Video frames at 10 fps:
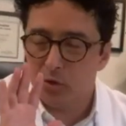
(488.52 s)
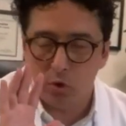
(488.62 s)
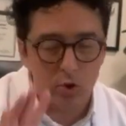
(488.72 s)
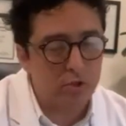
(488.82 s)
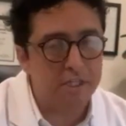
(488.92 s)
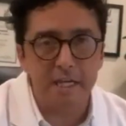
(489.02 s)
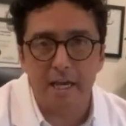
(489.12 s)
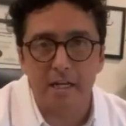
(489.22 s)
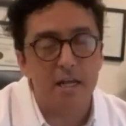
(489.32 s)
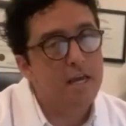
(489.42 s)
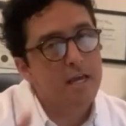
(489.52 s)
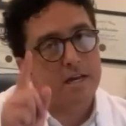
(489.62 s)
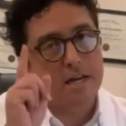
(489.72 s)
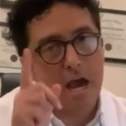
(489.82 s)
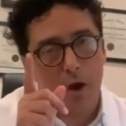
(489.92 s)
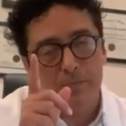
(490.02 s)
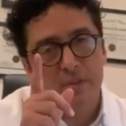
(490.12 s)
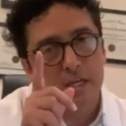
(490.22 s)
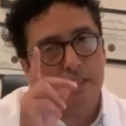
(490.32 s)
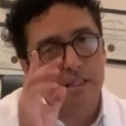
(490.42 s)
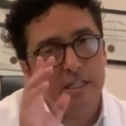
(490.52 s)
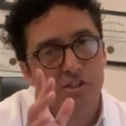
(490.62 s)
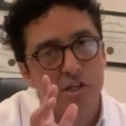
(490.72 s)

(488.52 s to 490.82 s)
totally get it. Now, let's